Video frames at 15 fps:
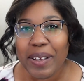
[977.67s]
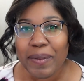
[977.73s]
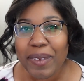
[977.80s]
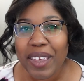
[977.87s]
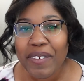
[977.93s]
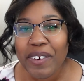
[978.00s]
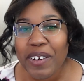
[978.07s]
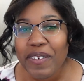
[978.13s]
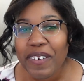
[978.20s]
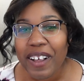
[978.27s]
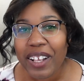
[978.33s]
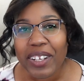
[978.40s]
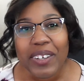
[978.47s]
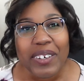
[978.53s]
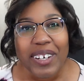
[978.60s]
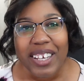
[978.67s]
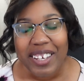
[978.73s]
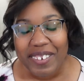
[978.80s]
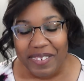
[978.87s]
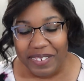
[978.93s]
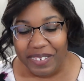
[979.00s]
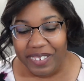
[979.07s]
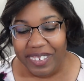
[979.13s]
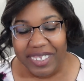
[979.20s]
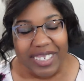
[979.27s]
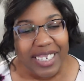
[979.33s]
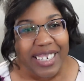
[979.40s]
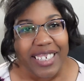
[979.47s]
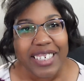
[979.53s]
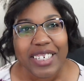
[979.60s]
Give her a follow if
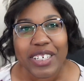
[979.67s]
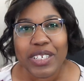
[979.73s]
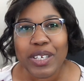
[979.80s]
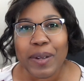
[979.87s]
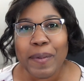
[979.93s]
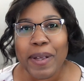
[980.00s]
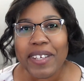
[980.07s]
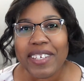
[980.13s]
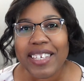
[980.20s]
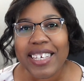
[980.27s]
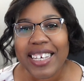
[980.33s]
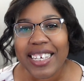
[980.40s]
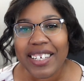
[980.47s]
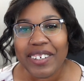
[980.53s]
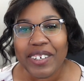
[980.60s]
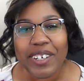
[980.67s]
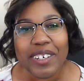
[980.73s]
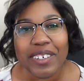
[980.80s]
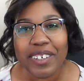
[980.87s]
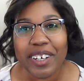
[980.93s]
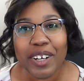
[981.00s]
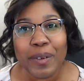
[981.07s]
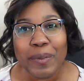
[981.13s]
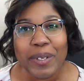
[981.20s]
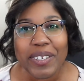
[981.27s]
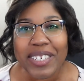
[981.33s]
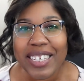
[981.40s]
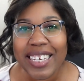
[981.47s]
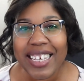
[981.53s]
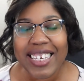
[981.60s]
jigsaw puzzling or her
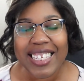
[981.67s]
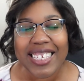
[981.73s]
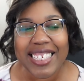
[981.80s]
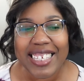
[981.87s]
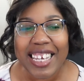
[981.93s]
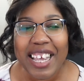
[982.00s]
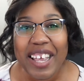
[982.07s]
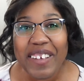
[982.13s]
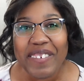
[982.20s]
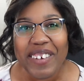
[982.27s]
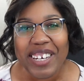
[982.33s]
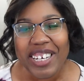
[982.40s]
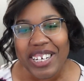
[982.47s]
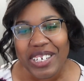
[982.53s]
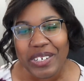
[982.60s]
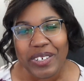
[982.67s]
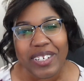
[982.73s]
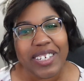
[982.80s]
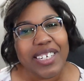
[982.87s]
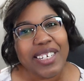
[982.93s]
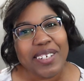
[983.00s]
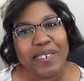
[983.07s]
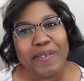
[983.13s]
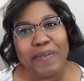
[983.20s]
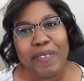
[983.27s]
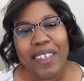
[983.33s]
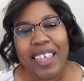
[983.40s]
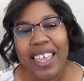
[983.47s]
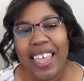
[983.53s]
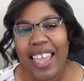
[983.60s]
music is of any interest to you.
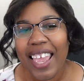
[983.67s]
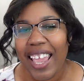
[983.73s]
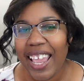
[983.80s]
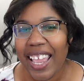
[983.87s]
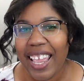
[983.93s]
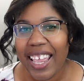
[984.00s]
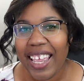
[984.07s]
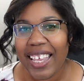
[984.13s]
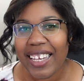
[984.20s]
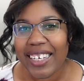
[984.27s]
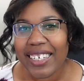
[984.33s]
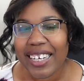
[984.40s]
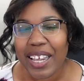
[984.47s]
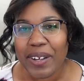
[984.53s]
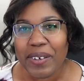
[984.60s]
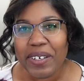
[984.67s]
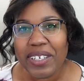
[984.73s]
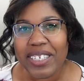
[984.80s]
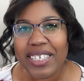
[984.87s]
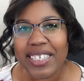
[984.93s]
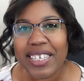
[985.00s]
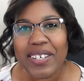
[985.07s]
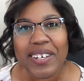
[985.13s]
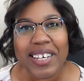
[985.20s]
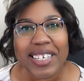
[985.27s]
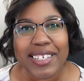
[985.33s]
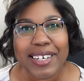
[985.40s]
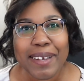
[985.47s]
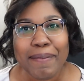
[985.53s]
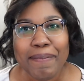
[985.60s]
And I will see you
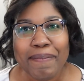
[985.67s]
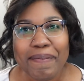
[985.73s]
next time.